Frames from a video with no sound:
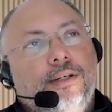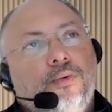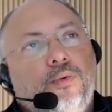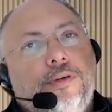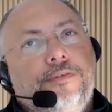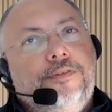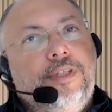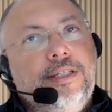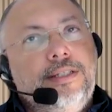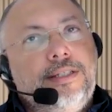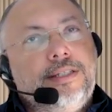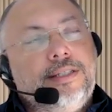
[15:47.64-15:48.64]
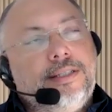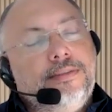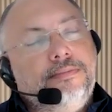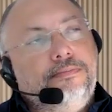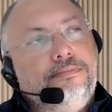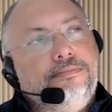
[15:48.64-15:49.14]
with this
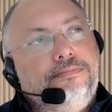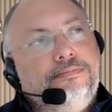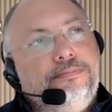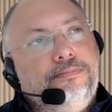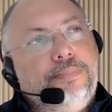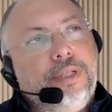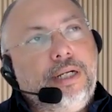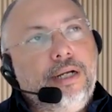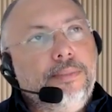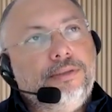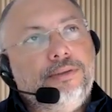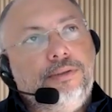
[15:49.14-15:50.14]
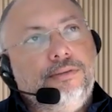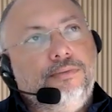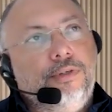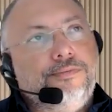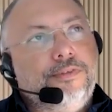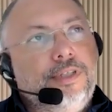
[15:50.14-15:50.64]
parameter,
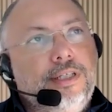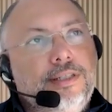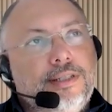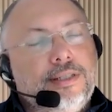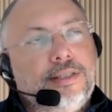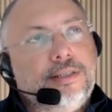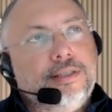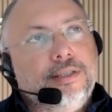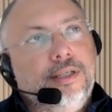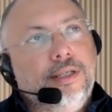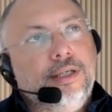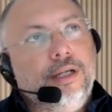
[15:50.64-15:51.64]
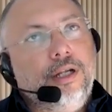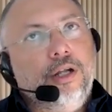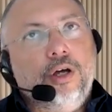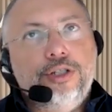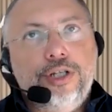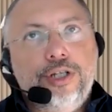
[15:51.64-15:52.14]
with this
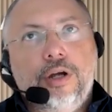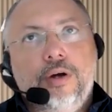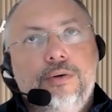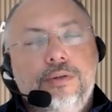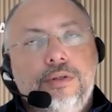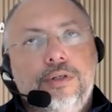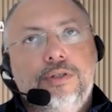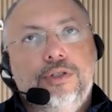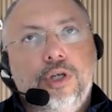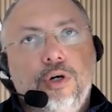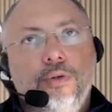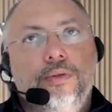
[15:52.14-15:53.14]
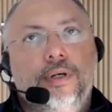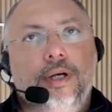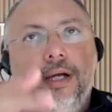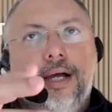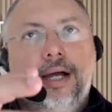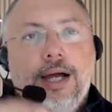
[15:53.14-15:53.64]
logical, so
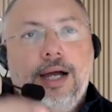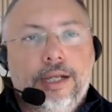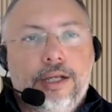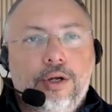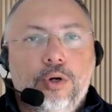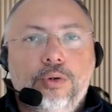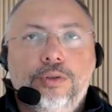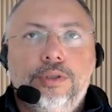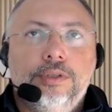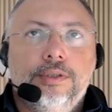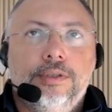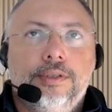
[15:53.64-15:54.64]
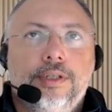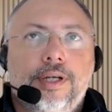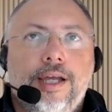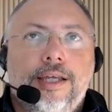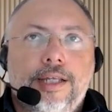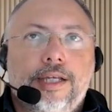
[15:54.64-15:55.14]
I code
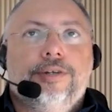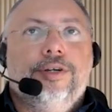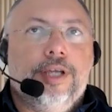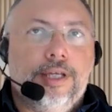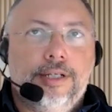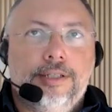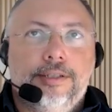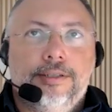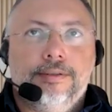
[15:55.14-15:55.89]
and I create it.